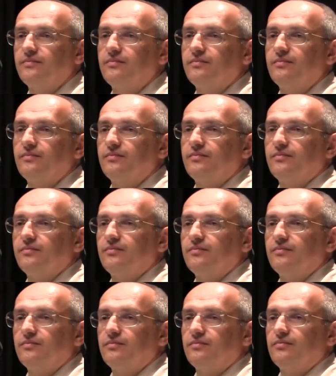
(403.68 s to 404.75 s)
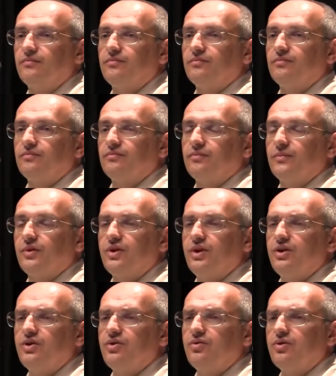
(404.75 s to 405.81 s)
He will be a
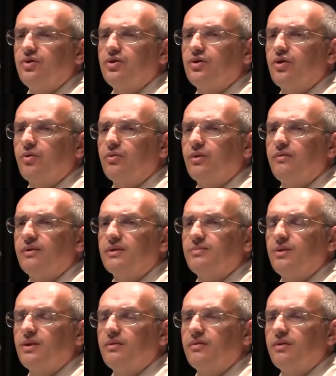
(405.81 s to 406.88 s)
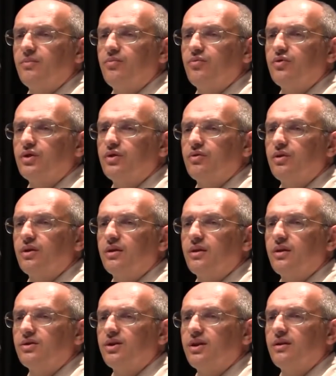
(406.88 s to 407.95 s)
beast, and that would be her fault.
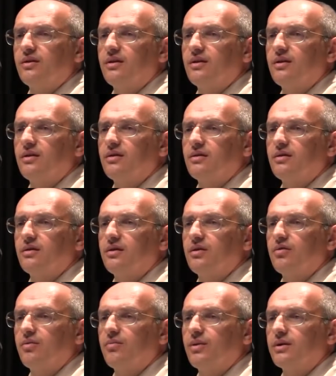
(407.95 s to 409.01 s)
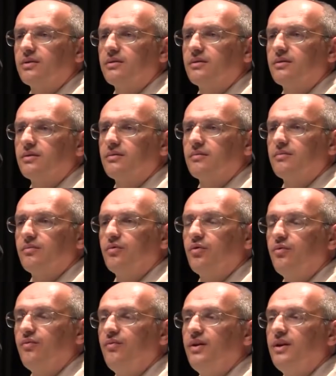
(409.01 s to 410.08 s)
It is
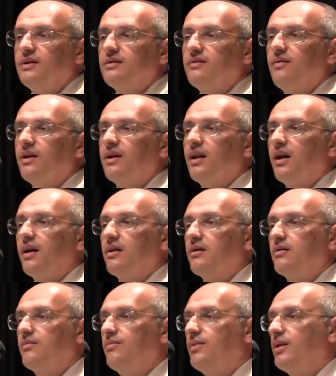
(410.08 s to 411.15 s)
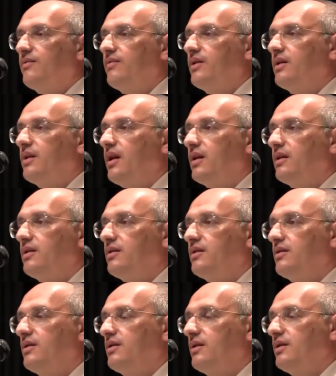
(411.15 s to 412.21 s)
difficult for a woman to teach her
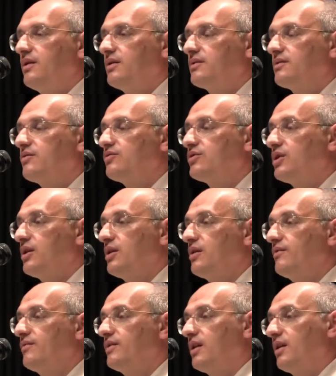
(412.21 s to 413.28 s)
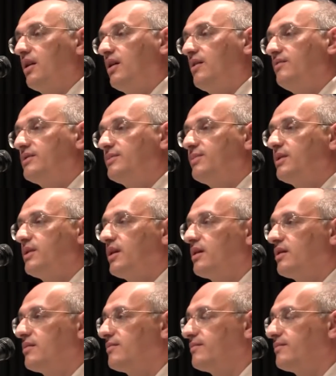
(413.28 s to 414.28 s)
husband, but she must, it's a duty.